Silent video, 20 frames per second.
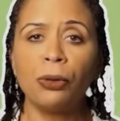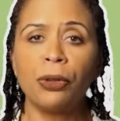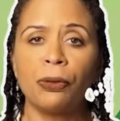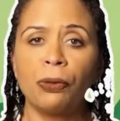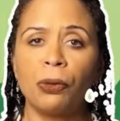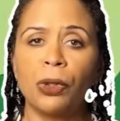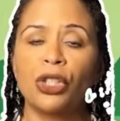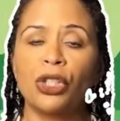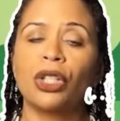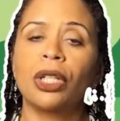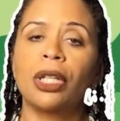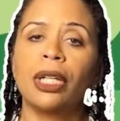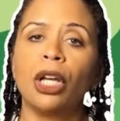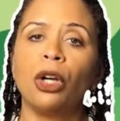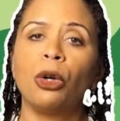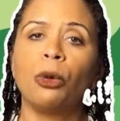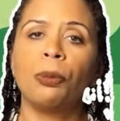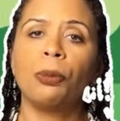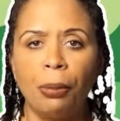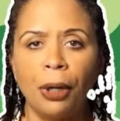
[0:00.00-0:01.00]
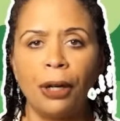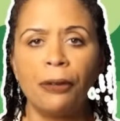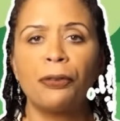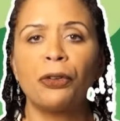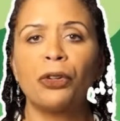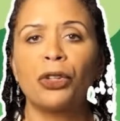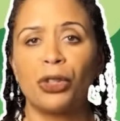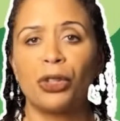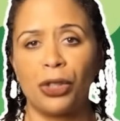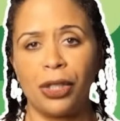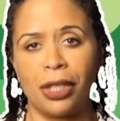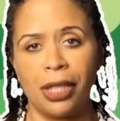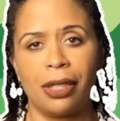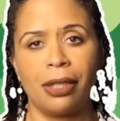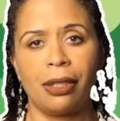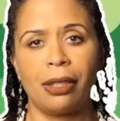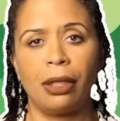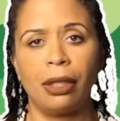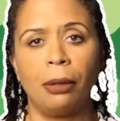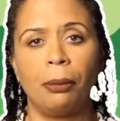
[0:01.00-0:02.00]
of which can help buffer your
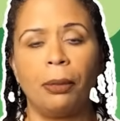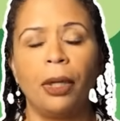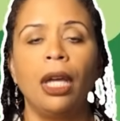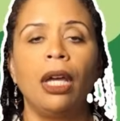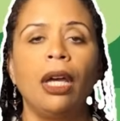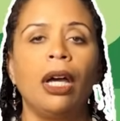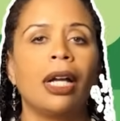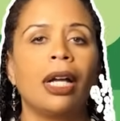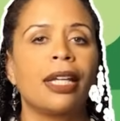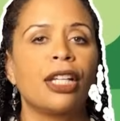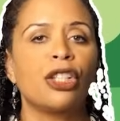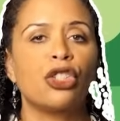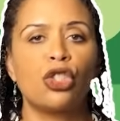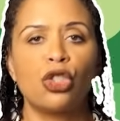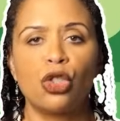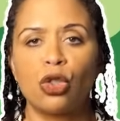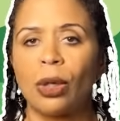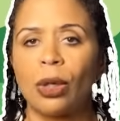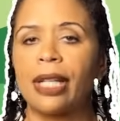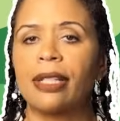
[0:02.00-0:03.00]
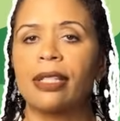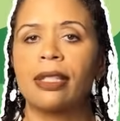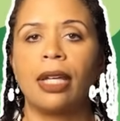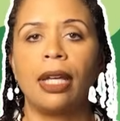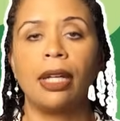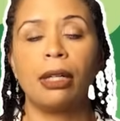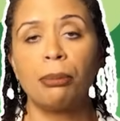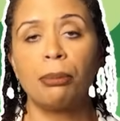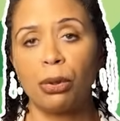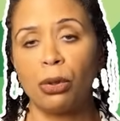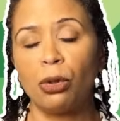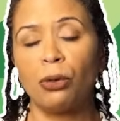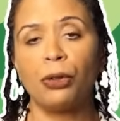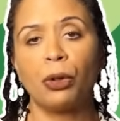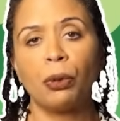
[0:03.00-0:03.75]
system against stress and improve your